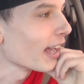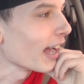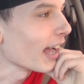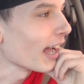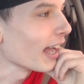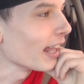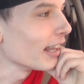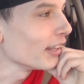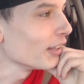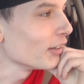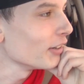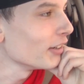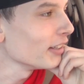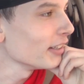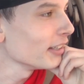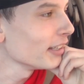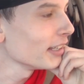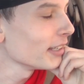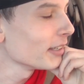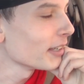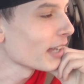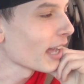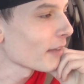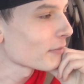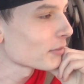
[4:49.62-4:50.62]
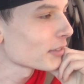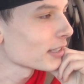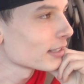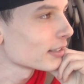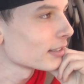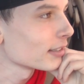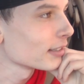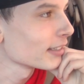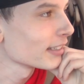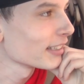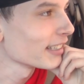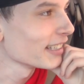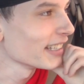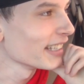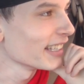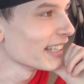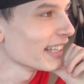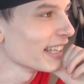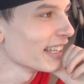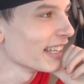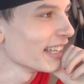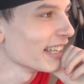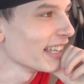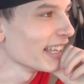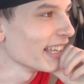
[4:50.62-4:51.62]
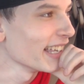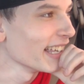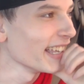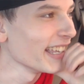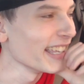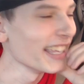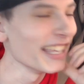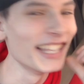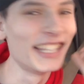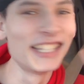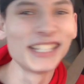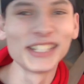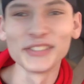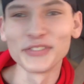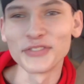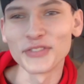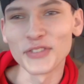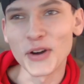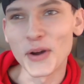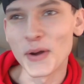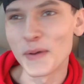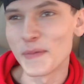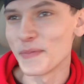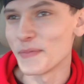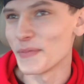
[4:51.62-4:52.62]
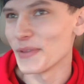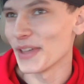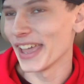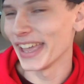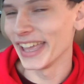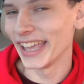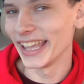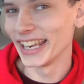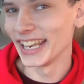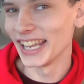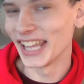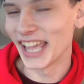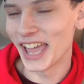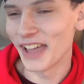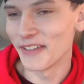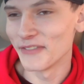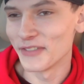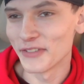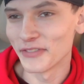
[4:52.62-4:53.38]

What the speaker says: I literally have to... It's forbidden to ever